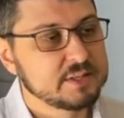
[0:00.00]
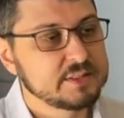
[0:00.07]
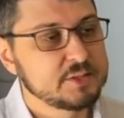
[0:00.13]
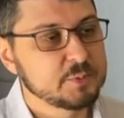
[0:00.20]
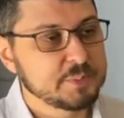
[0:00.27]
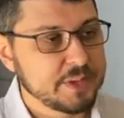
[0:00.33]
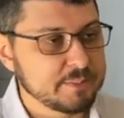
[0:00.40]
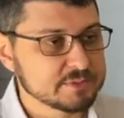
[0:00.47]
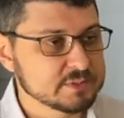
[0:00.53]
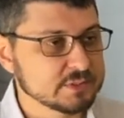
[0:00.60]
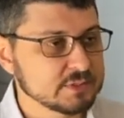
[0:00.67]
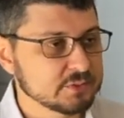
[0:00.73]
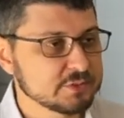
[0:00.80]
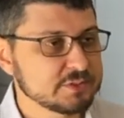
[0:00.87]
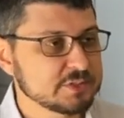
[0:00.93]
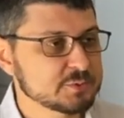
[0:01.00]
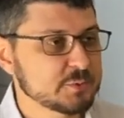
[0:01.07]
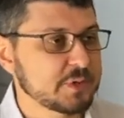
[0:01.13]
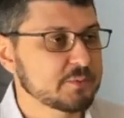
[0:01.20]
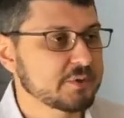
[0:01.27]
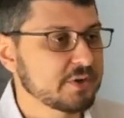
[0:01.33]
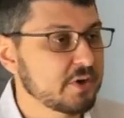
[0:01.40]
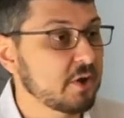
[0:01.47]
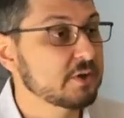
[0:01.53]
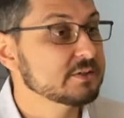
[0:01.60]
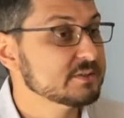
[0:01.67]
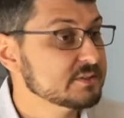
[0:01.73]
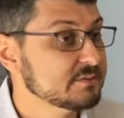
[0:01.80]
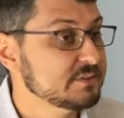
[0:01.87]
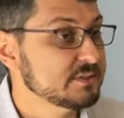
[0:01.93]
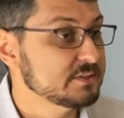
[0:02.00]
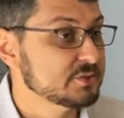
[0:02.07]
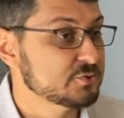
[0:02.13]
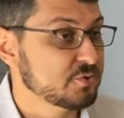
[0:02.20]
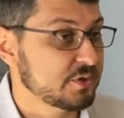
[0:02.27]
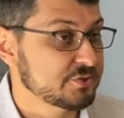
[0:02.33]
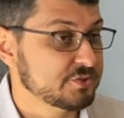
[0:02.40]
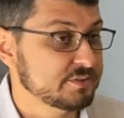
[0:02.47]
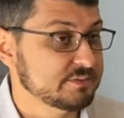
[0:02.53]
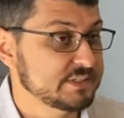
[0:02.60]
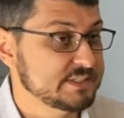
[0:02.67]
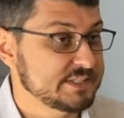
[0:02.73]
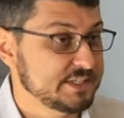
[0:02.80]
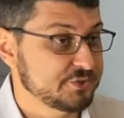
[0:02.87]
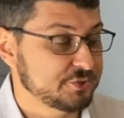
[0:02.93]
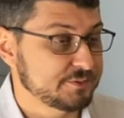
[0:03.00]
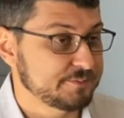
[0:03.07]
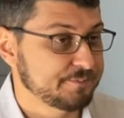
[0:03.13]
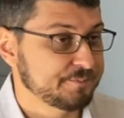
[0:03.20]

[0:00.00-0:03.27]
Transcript: they'll be able to learn this way regardless of the instruction of the teacher.